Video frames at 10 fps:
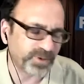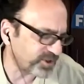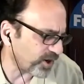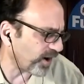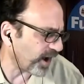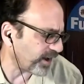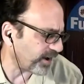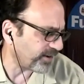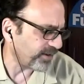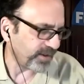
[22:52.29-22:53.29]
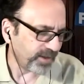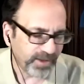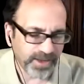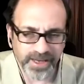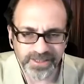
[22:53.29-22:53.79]
But so I, uh,
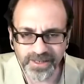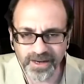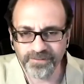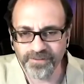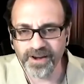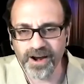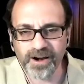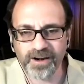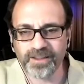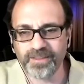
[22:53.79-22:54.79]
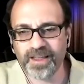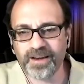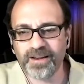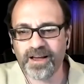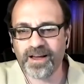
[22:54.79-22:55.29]
yeah, I studied fine art, and
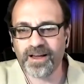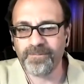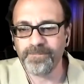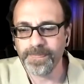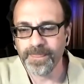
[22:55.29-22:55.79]
then uh,